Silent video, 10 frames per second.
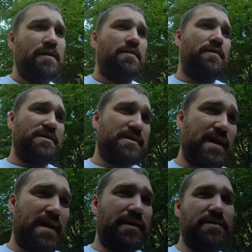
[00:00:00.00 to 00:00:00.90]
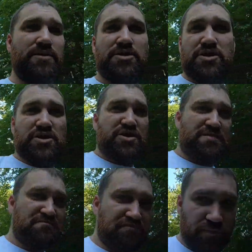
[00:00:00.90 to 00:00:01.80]
The Mustang is
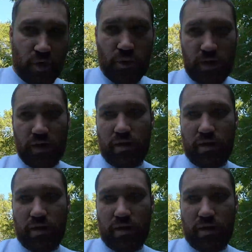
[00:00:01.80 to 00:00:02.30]
just waiting